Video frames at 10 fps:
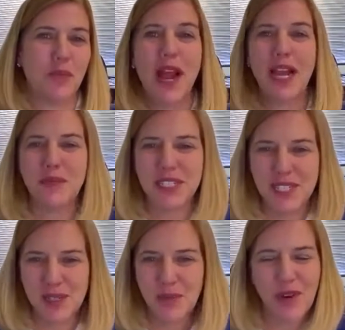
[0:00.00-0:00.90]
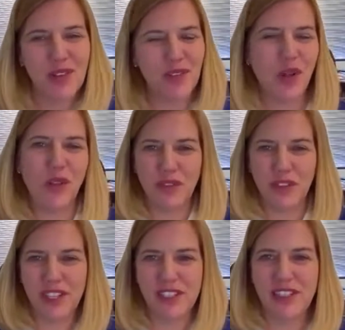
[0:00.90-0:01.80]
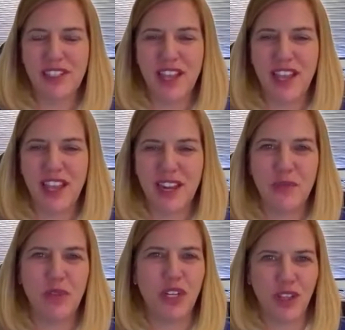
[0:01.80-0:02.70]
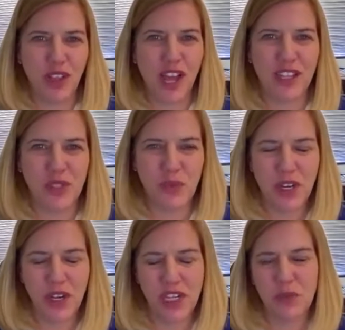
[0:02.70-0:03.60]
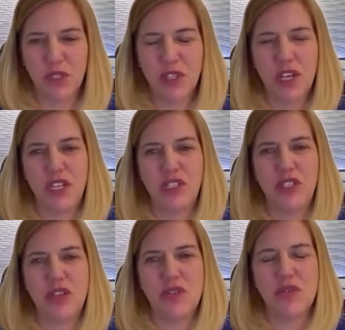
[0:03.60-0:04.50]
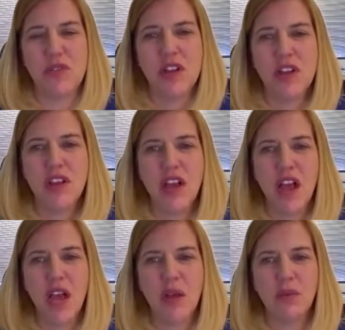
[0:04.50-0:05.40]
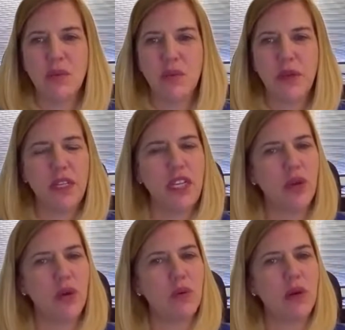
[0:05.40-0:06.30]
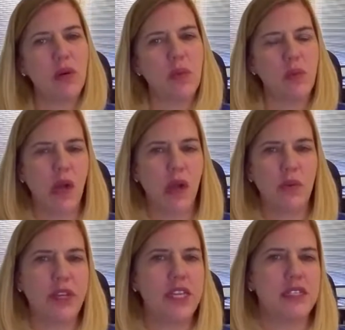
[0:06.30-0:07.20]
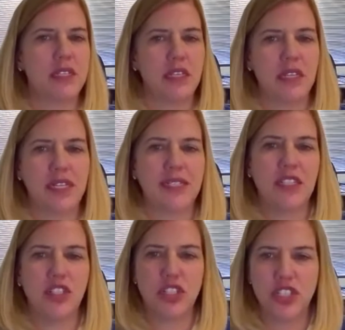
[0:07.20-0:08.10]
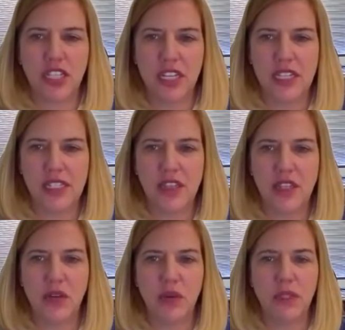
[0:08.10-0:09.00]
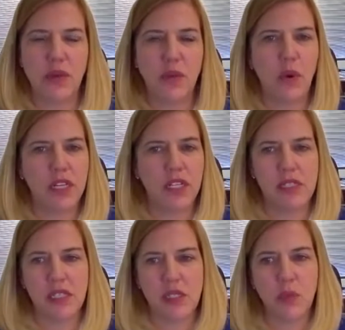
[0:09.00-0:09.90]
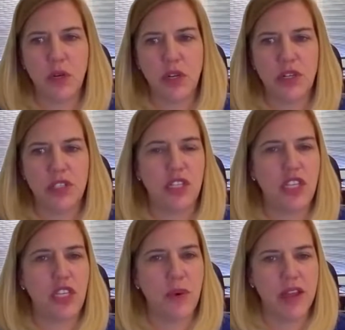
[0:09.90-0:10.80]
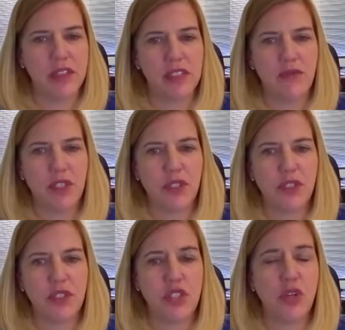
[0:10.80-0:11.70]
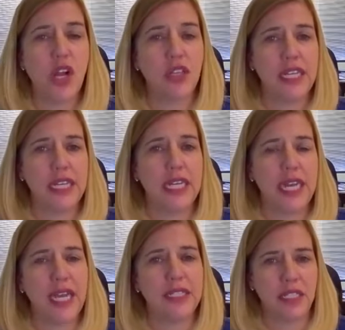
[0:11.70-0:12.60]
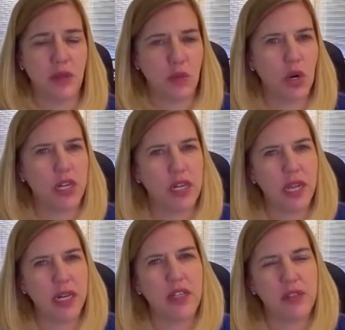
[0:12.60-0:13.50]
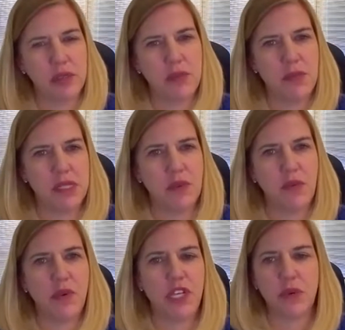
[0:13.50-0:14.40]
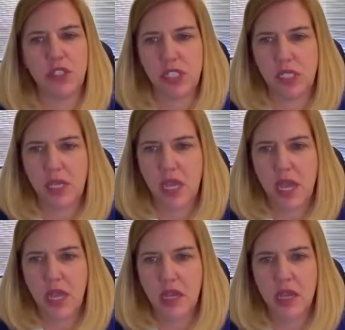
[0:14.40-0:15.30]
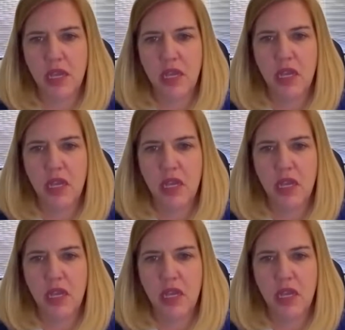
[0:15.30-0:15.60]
pragmatism around all of this. And I'm learning a lot as we're talking too. But a recent Accenture study said that only 1 in 6 workers in the U.S. feel strongly connected at work, and it kind of goes to maybe some of what you were just saying.